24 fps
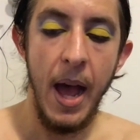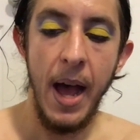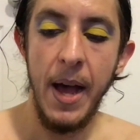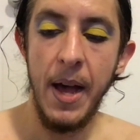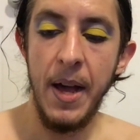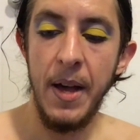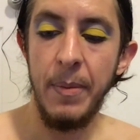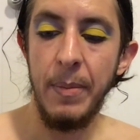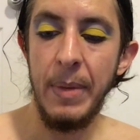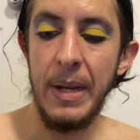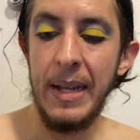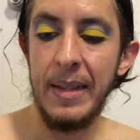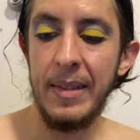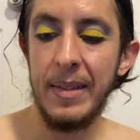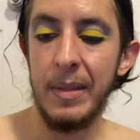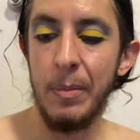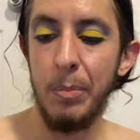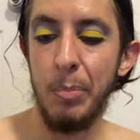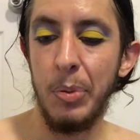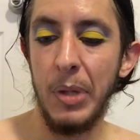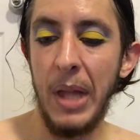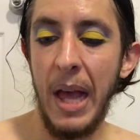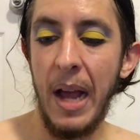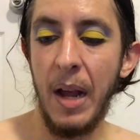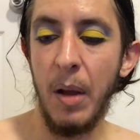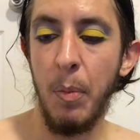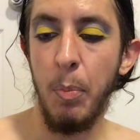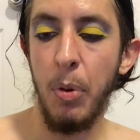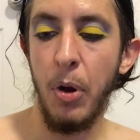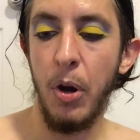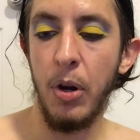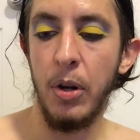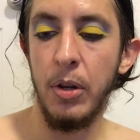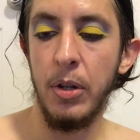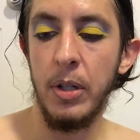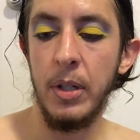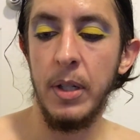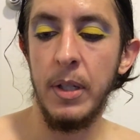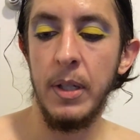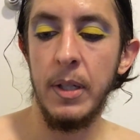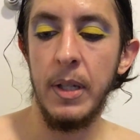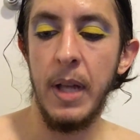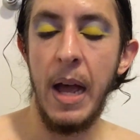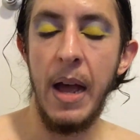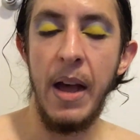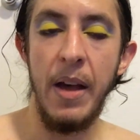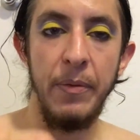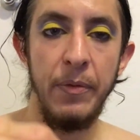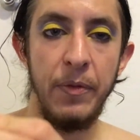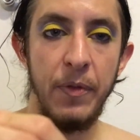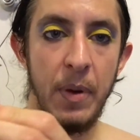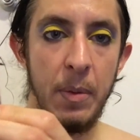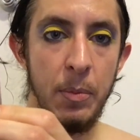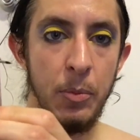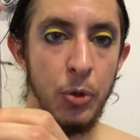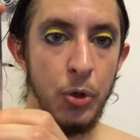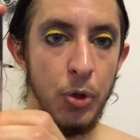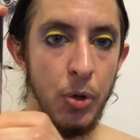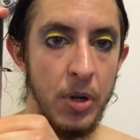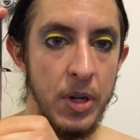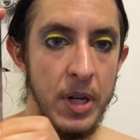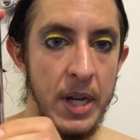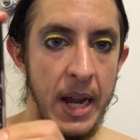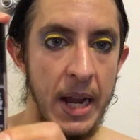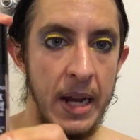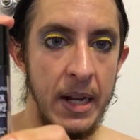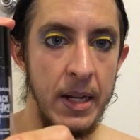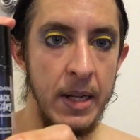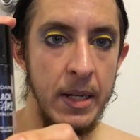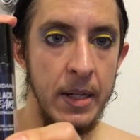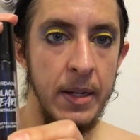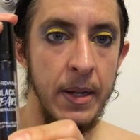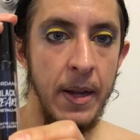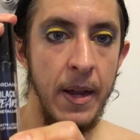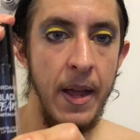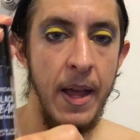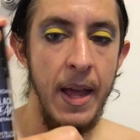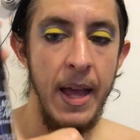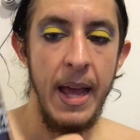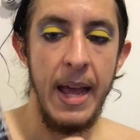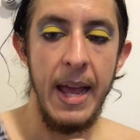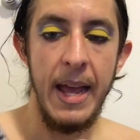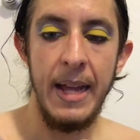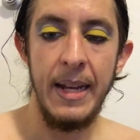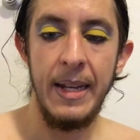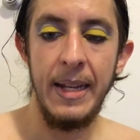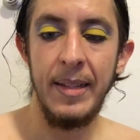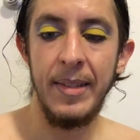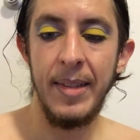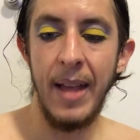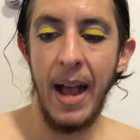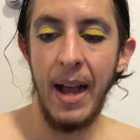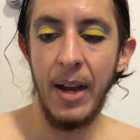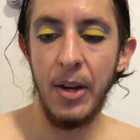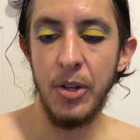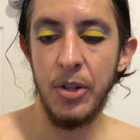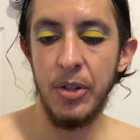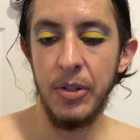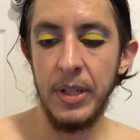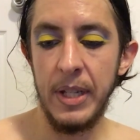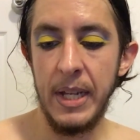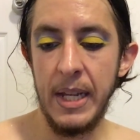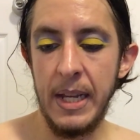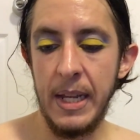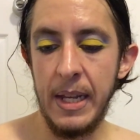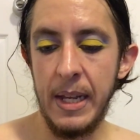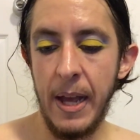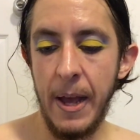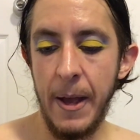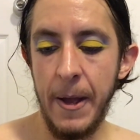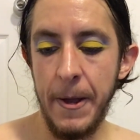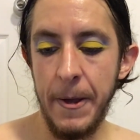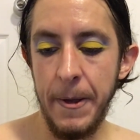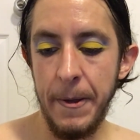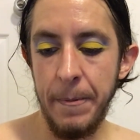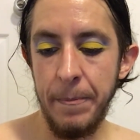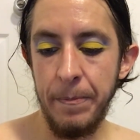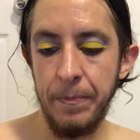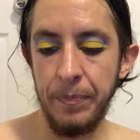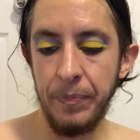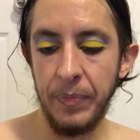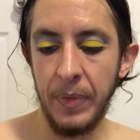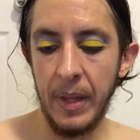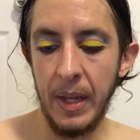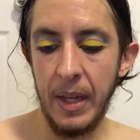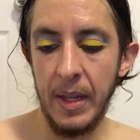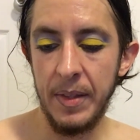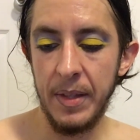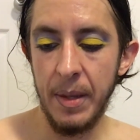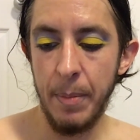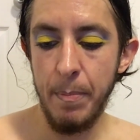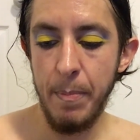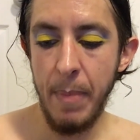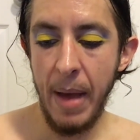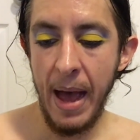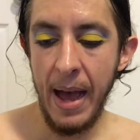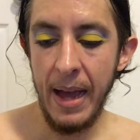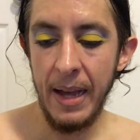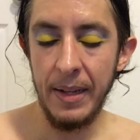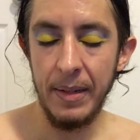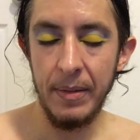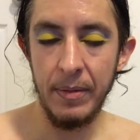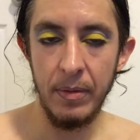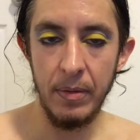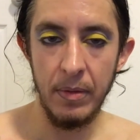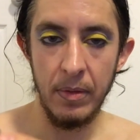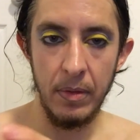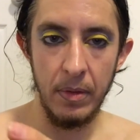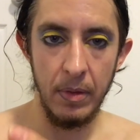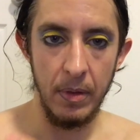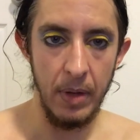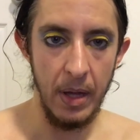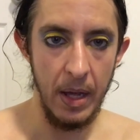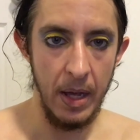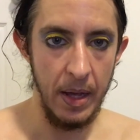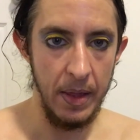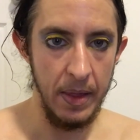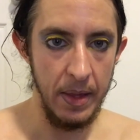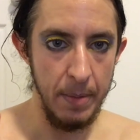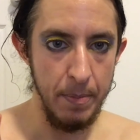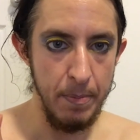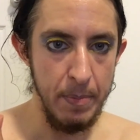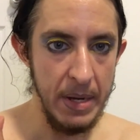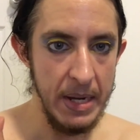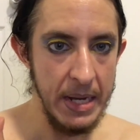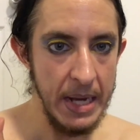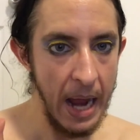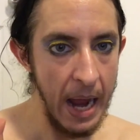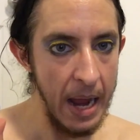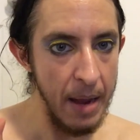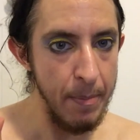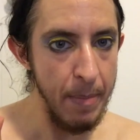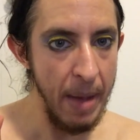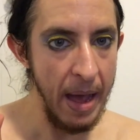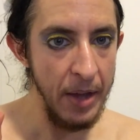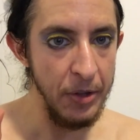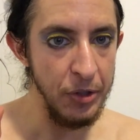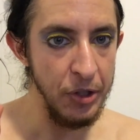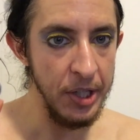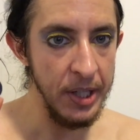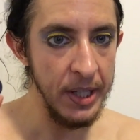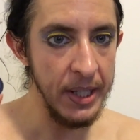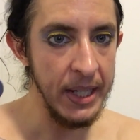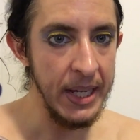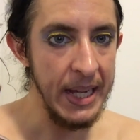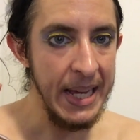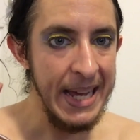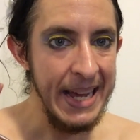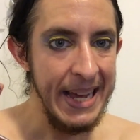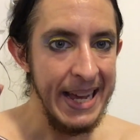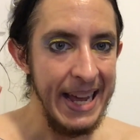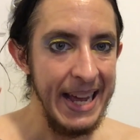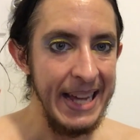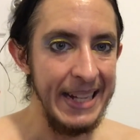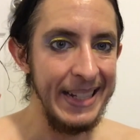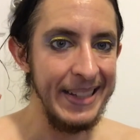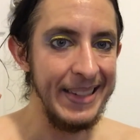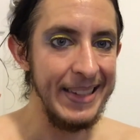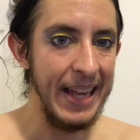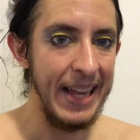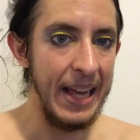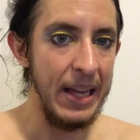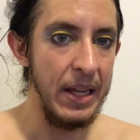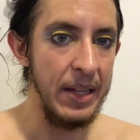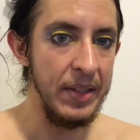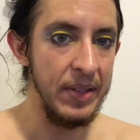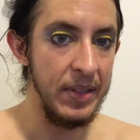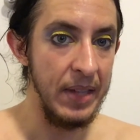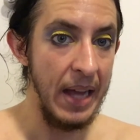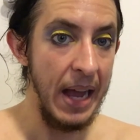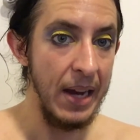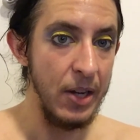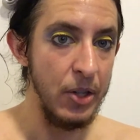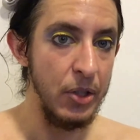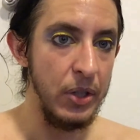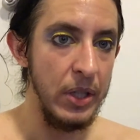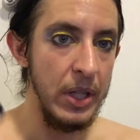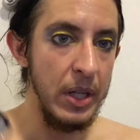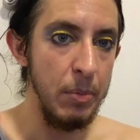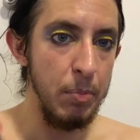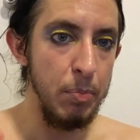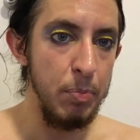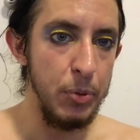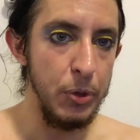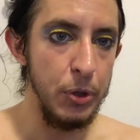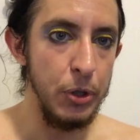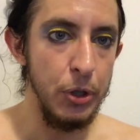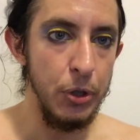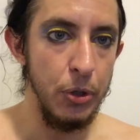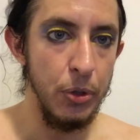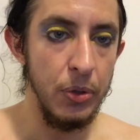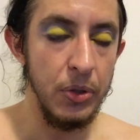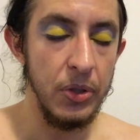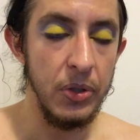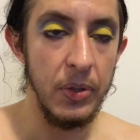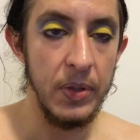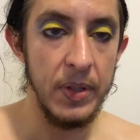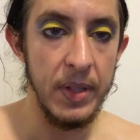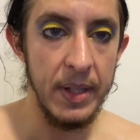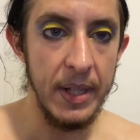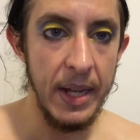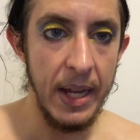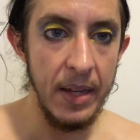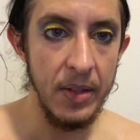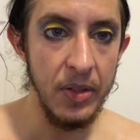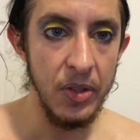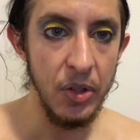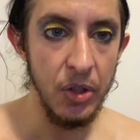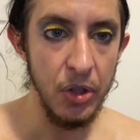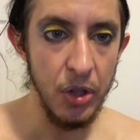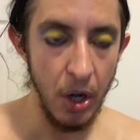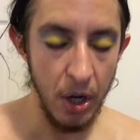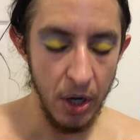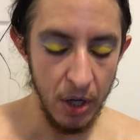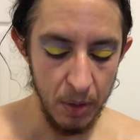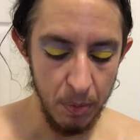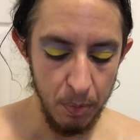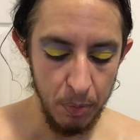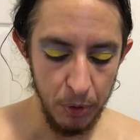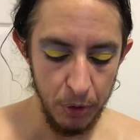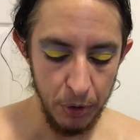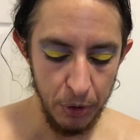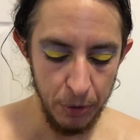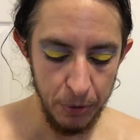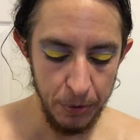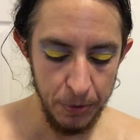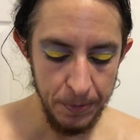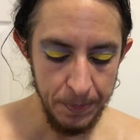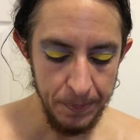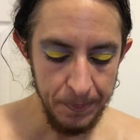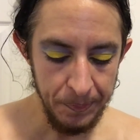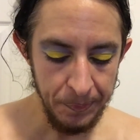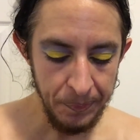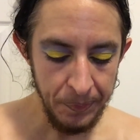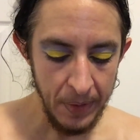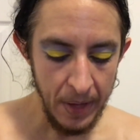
it's Black Pearl from Jordana, and it's actually, it's a matte, the Midnight Magic, and it's actually a blue, so it's a nice dark blue.